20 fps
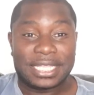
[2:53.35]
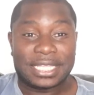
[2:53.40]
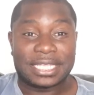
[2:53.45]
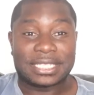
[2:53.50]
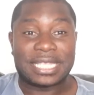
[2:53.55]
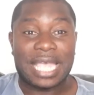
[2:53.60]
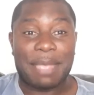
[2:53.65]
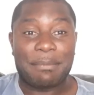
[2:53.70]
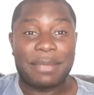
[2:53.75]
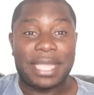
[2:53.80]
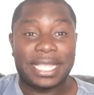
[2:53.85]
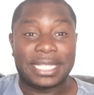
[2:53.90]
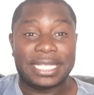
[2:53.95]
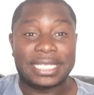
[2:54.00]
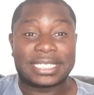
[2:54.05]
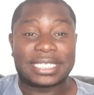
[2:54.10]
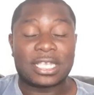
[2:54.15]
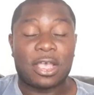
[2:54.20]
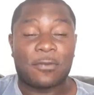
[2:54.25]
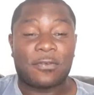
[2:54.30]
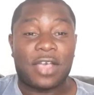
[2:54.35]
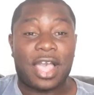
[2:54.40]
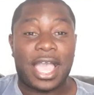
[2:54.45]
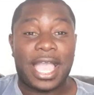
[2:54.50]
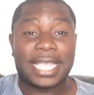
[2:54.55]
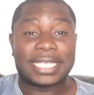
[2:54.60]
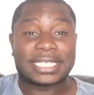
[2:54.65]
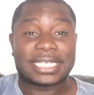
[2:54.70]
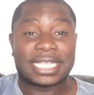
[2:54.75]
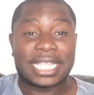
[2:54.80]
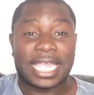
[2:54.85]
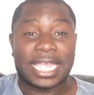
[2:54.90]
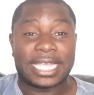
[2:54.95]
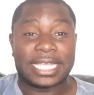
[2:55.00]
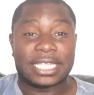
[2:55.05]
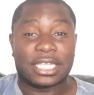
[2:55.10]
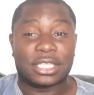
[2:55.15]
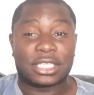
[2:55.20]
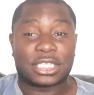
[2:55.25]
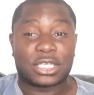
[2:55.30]
Does that mean he's
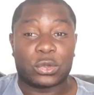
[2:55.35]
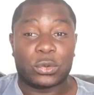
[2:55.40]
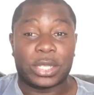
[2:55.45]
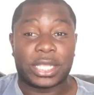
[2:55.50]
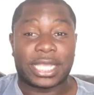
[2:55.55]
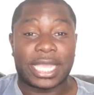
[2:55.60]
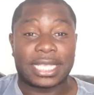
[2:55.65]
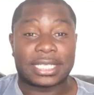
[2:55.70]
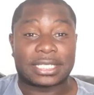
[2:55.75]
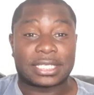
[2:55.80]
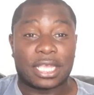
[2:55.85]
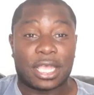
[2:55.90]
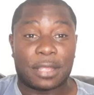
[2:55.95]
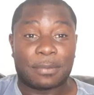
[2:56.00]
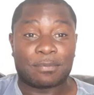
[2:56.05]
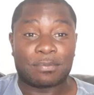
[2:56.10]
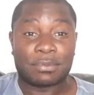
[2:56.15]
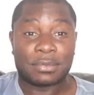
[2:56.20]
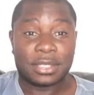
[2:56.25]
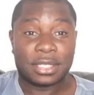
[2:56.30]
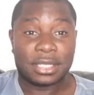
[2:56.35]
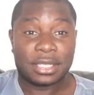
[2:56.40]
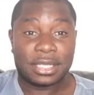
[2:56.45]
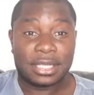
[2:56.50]
self-isolating until he gets the